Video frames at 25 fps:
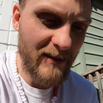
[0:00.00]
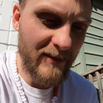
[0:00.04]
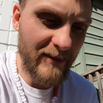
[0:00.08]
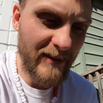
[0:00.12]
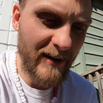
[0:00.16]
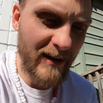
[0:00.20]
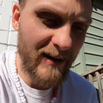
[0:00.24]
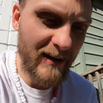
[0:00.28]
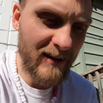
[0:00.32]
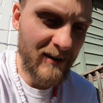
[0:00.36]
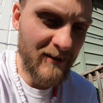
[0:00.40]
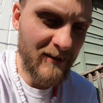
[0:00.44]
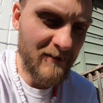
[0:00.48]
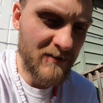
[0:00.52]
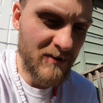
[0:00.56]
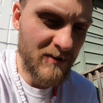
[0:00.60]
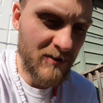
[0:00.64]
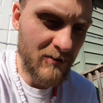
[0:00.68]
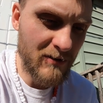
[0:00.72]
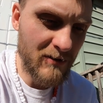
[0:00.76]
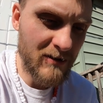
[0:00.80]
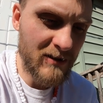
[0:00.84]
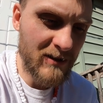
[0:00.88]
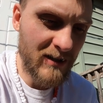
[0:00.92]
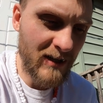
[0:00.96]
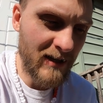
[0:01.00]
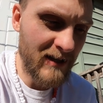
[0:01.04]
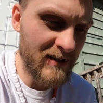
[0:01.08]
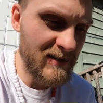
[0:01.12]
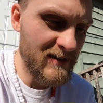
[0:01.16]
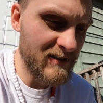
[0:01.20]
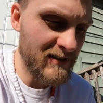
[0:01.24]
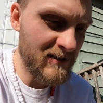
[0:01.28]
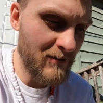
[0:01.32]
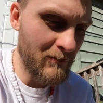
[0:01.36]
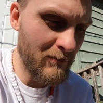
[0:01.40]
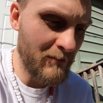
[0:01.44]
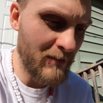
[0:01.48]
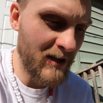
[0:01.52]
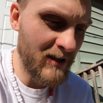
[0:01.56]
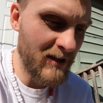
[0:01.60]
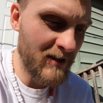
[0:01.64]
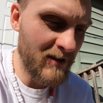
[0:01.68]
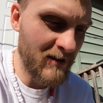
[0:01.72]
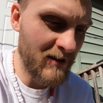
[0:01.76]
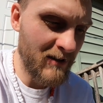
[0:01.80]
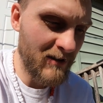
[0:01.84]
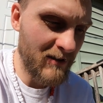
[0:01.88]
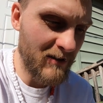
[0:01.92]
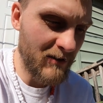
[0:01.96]
That gives you a chance to
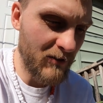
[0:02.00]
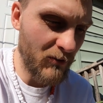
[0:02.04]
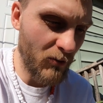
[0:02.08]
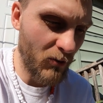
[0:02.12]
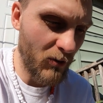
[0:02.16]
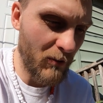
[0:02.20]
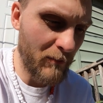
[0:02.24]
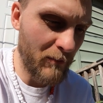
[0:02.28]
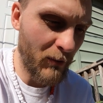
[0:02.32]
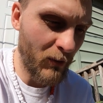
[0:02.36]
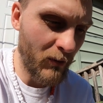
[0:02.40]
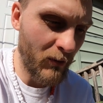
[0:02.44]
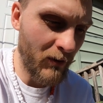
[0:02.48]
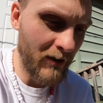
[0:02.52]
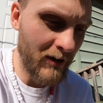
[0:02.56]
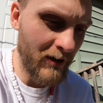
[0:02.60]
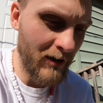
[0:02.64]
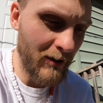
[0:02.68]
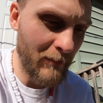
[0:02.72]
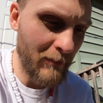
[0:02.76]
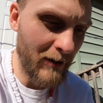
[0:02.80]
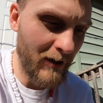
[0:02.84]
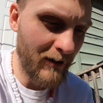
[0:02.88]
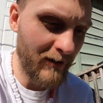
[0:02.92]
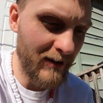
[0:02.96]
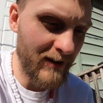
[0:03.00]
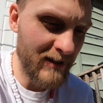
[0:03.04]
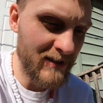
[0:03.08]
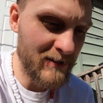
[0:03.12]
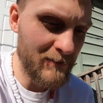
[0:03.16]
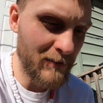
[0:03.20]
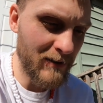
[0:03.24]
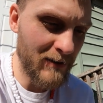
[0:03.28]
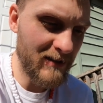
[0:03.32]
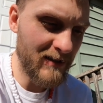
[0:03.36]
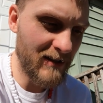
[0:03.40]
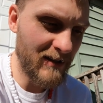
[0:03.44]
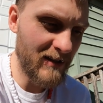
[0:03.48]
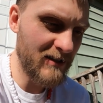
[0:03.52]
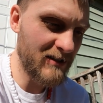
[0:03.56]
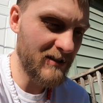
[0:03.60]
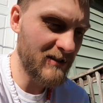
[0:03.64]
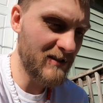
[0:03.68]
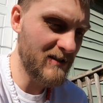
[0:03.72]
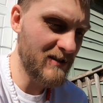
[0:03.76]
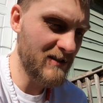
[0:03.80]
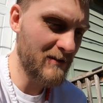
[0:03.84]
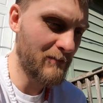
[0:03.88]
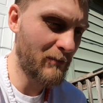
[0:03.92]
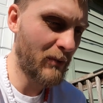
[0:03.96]
make your point about
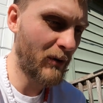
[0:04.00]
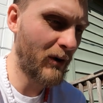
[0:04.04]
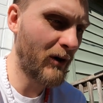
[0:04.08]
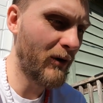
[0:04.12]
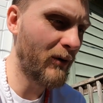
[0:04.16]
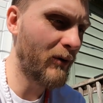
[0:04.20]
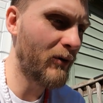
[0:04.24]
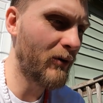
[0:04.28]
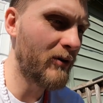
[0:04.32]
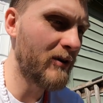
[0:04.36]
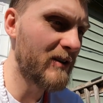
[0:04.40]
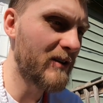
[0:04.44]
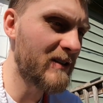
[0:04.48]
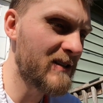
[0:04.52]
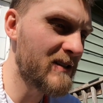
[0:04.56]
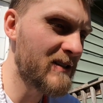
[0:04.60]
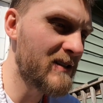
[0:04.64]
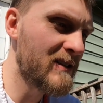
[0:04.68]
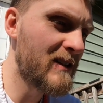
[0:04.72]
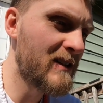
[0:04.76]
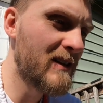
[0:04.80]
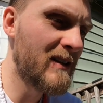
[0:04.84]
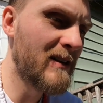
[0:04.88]
expectations and priorities.